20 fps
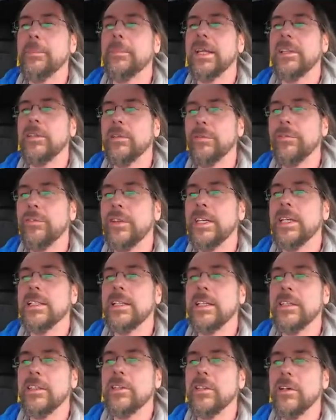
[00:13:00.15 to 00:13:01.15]
but you feel
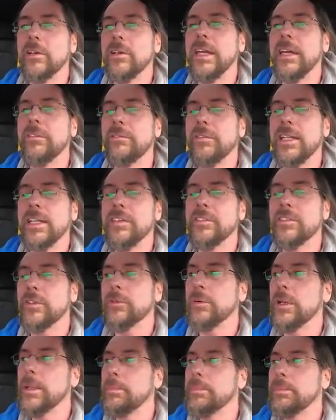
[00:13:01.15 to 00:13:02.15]
that you don't have less
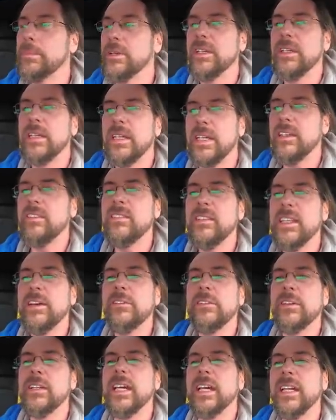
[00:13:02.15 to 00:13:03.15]
grip, is
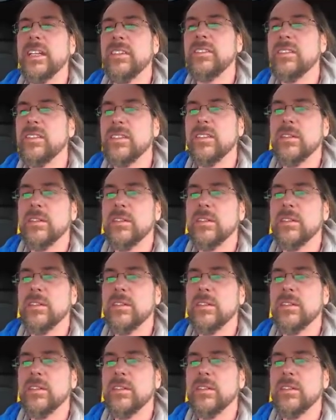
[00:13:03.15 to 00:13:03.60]
never nice.